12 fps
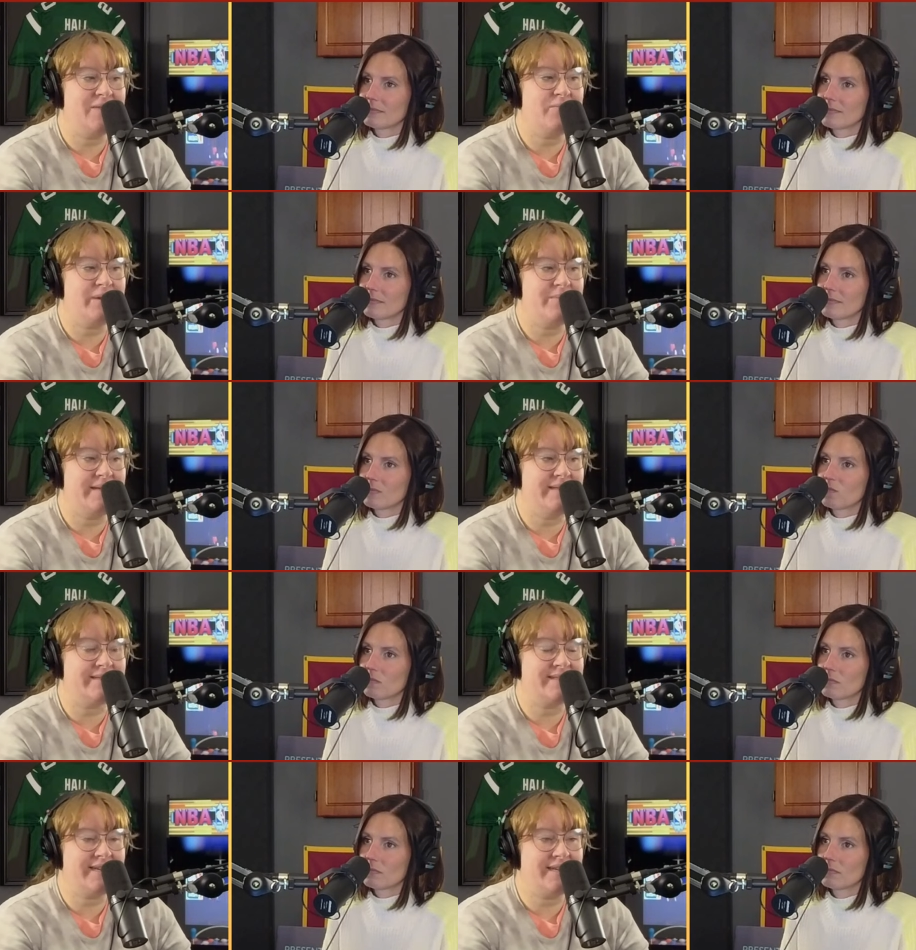Speaker 1: we been
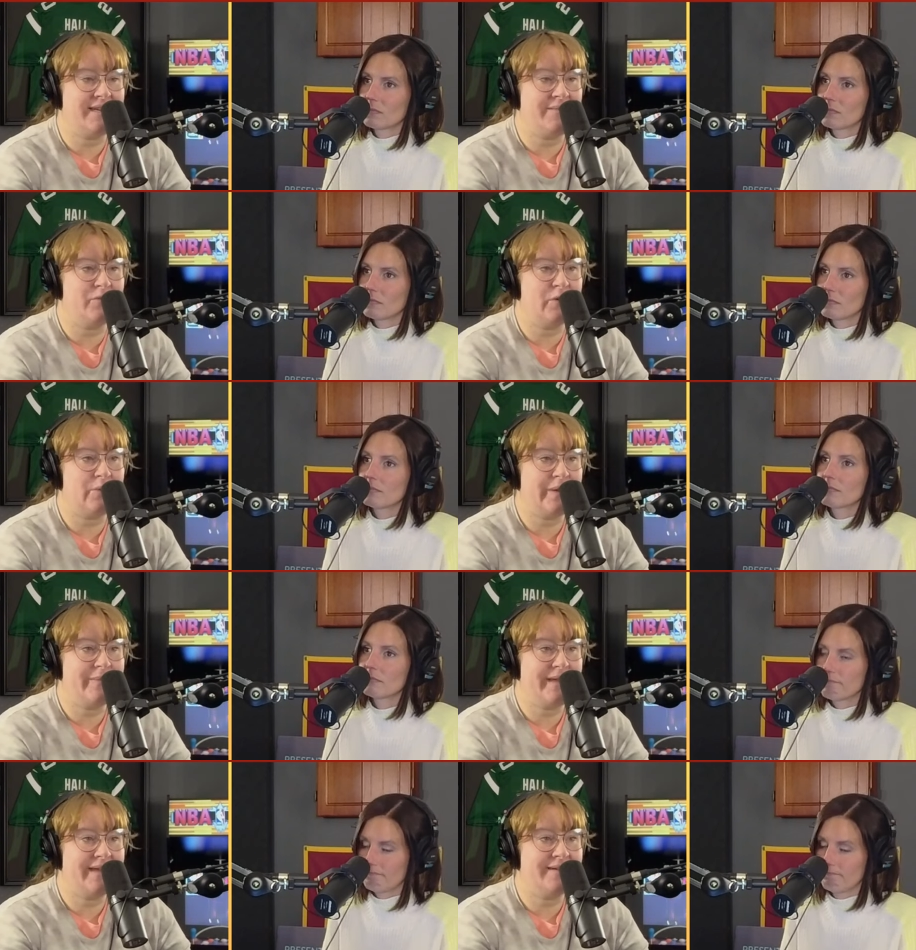studying more
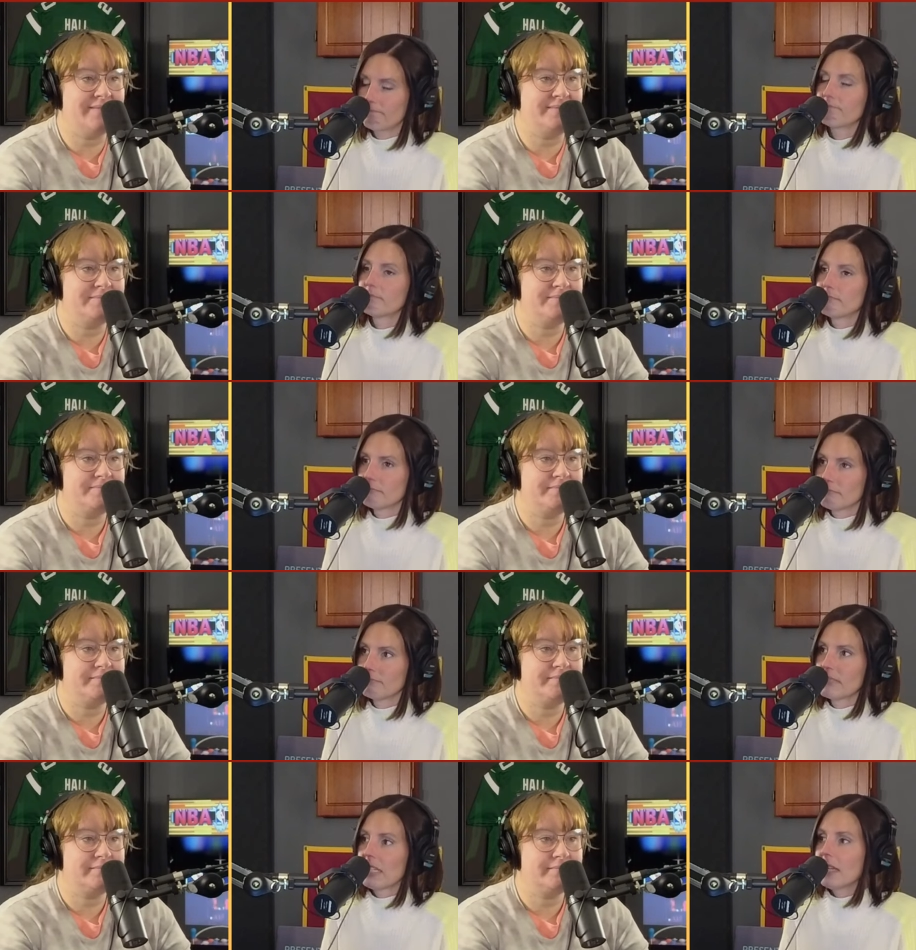women.
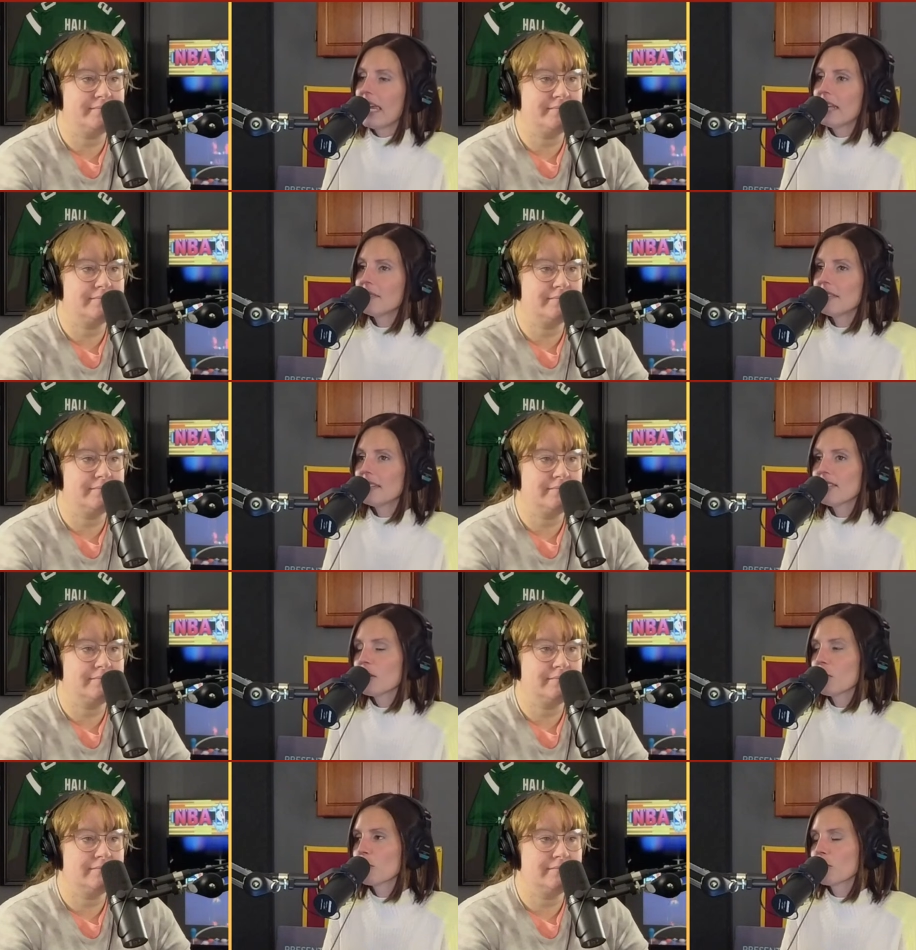
Speaker 2: And
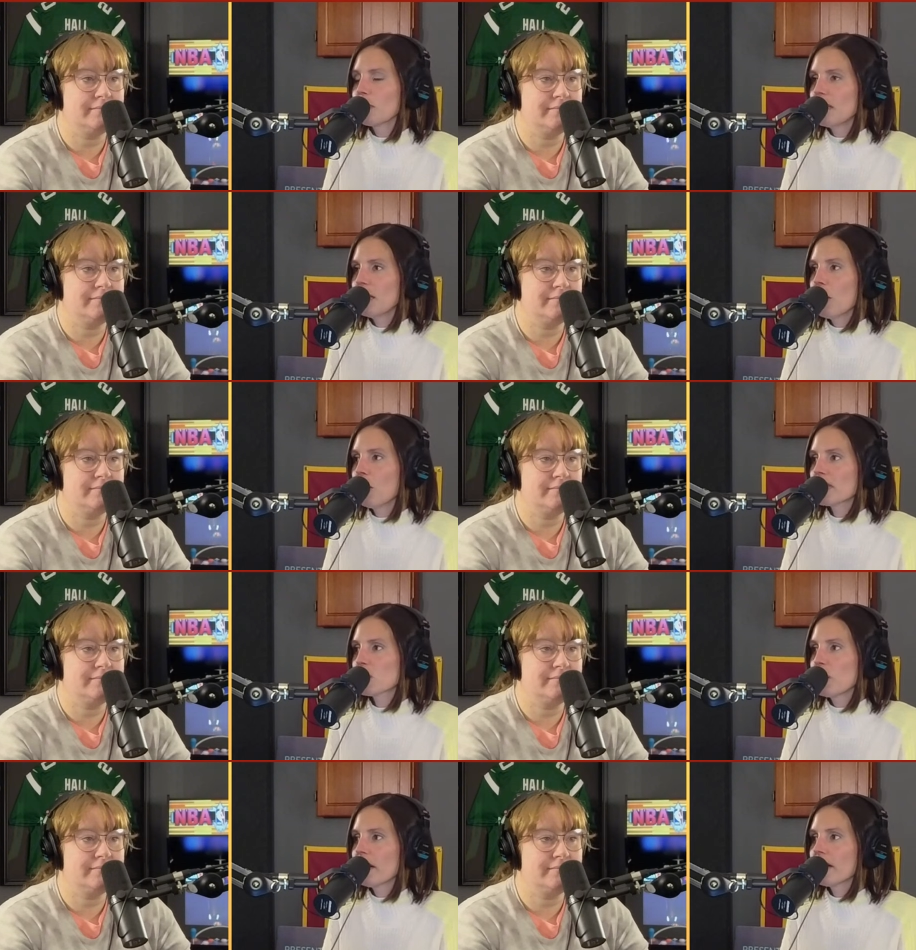the you know
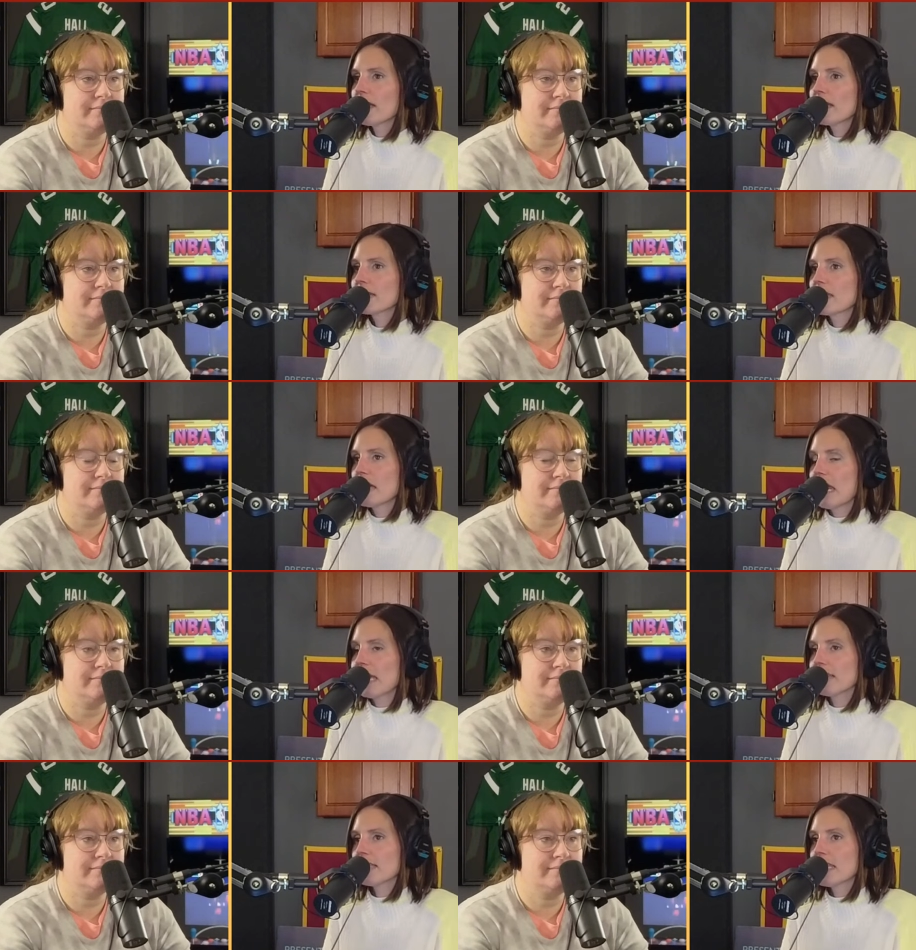what's weird is the
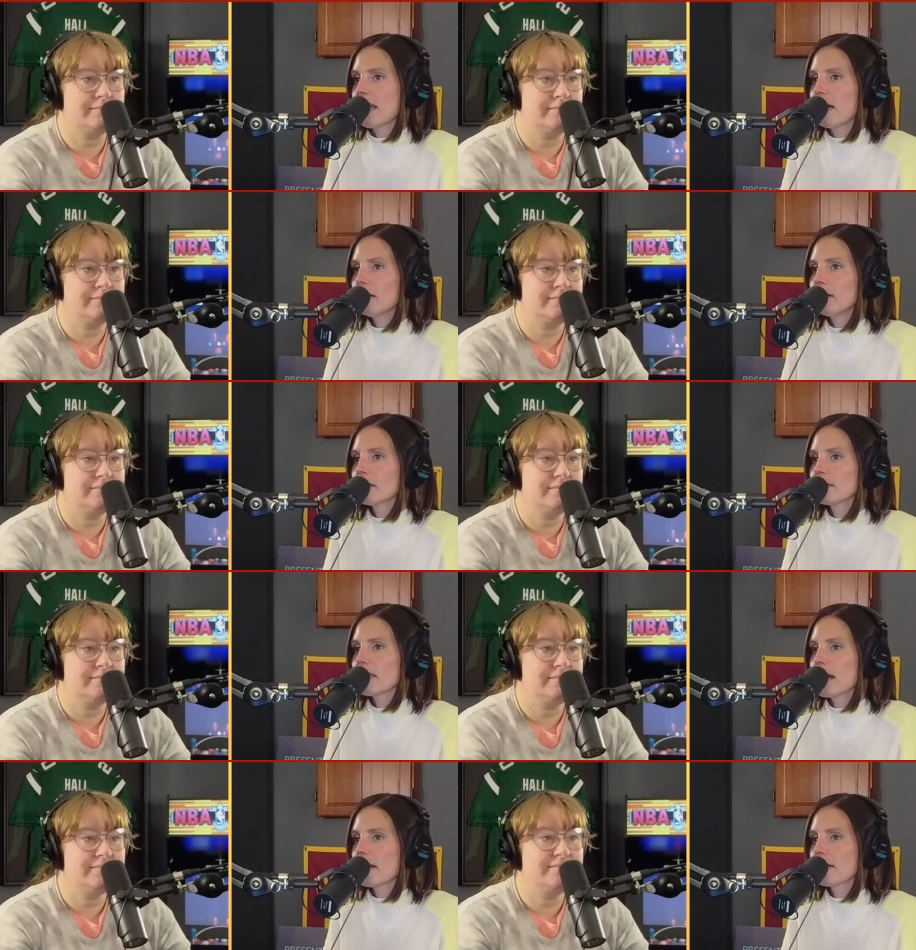ACL
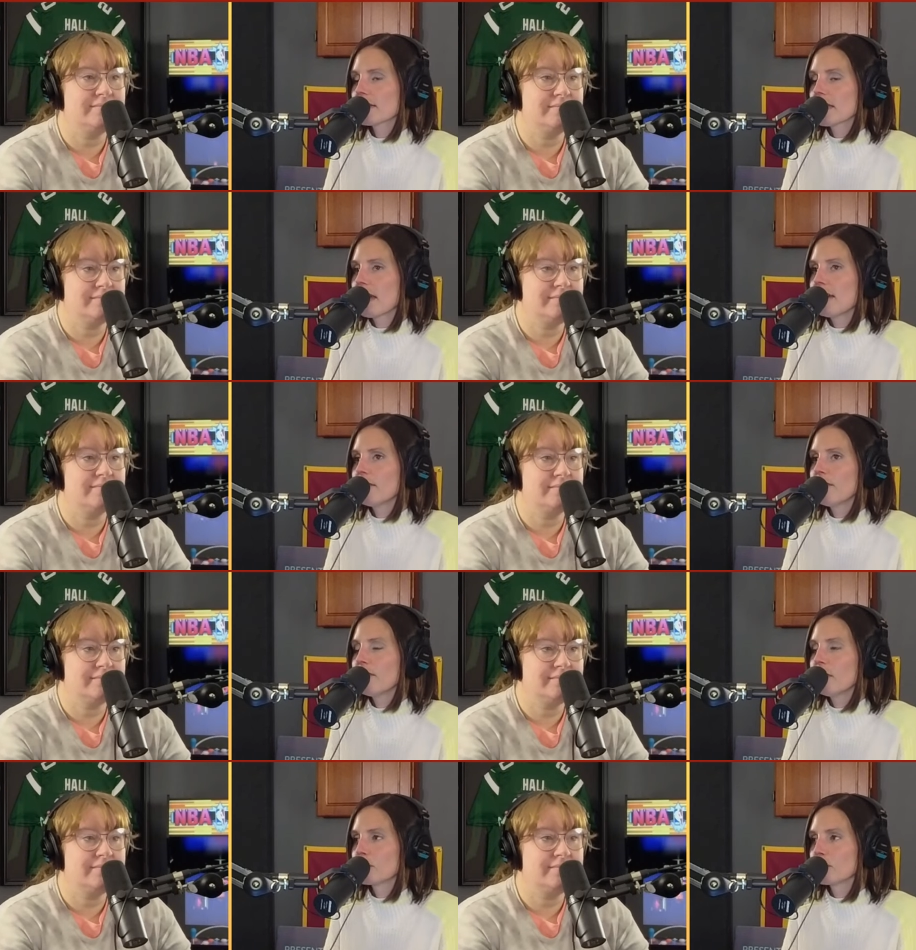tears
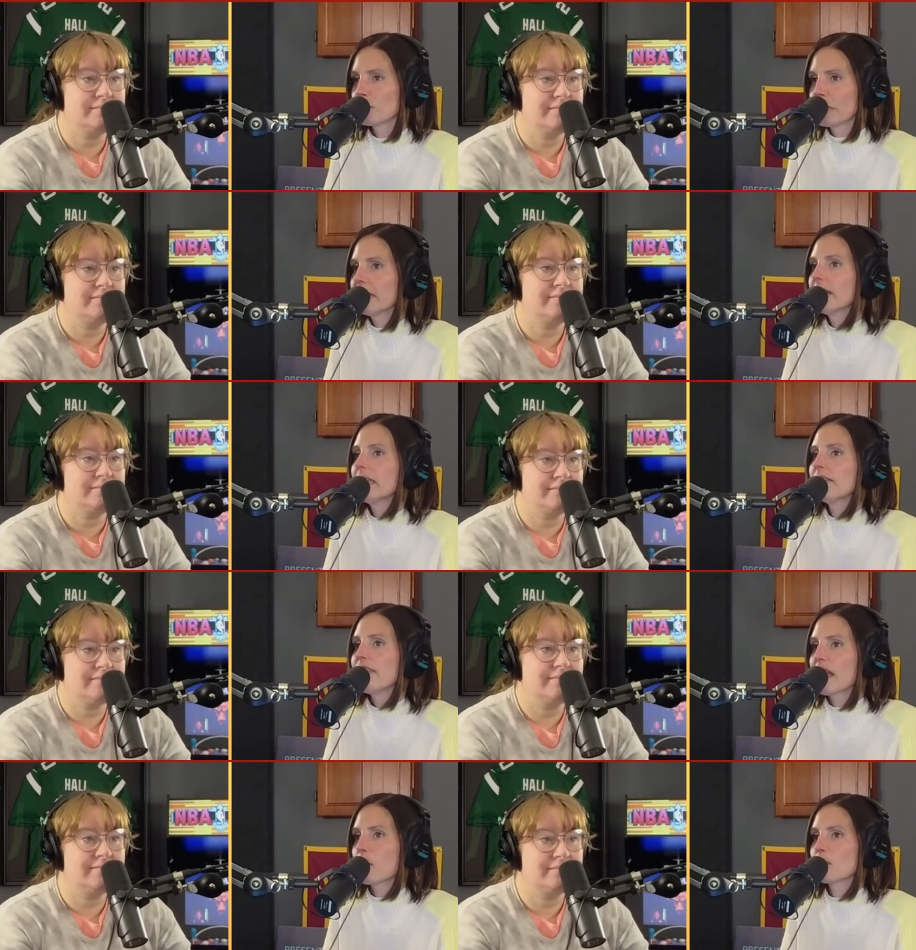have really
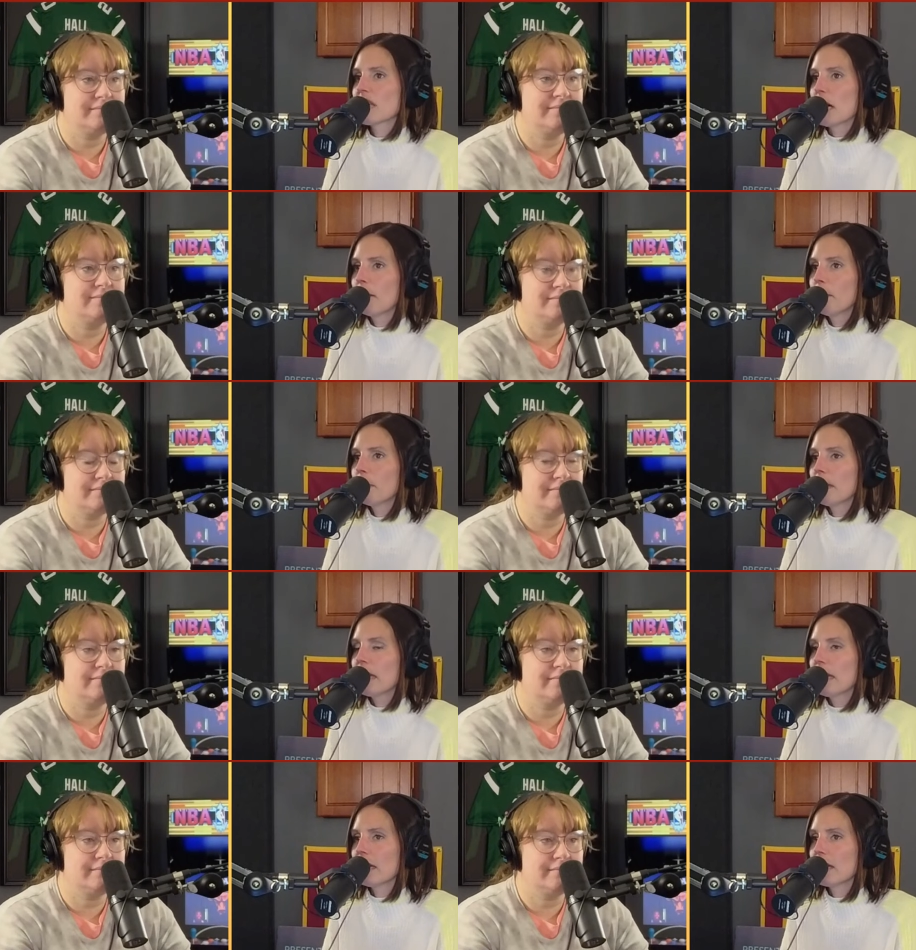vamped up
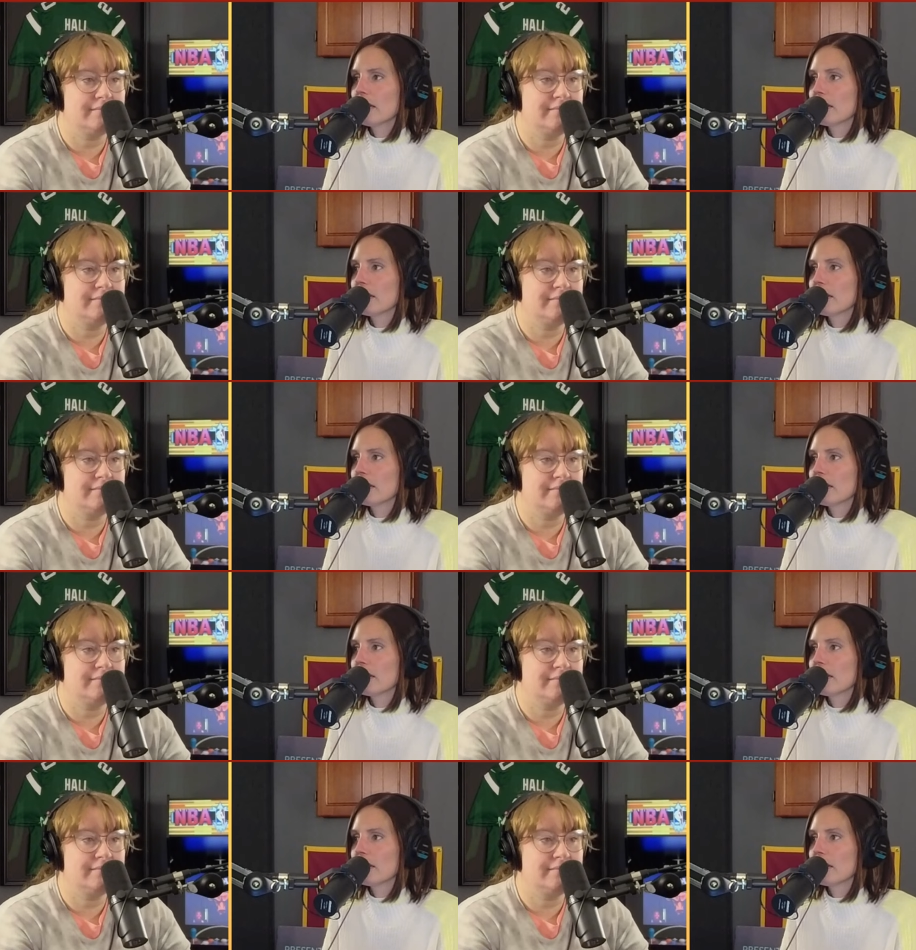in